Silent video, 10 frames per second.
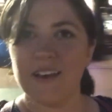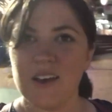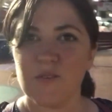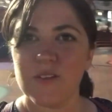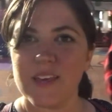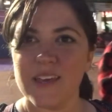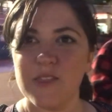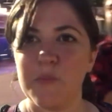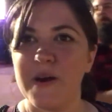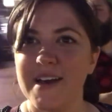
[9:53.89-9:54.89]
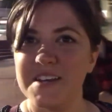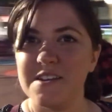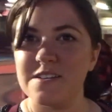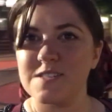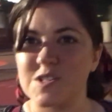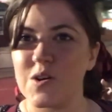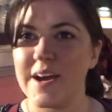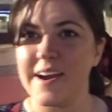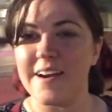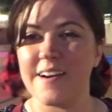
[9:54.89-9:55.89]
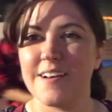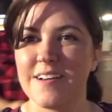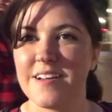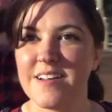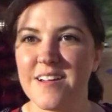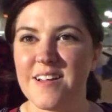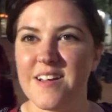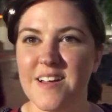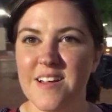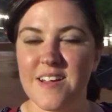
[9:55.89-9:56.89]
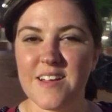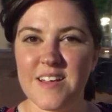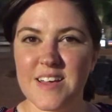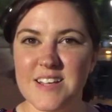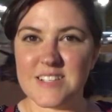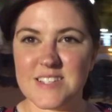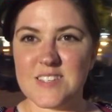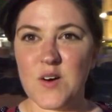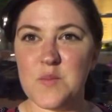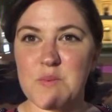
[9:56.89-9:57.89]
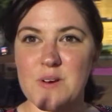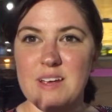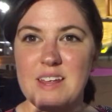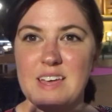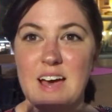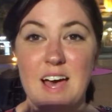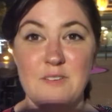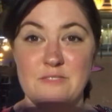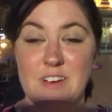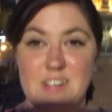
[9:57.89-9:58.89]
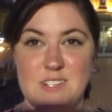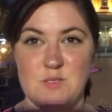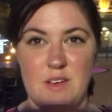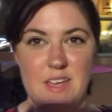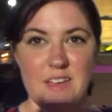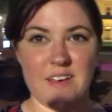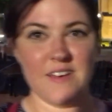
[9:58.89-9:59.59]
and we're like in the Pioneer Square. It's so pretty. I am very sweaty.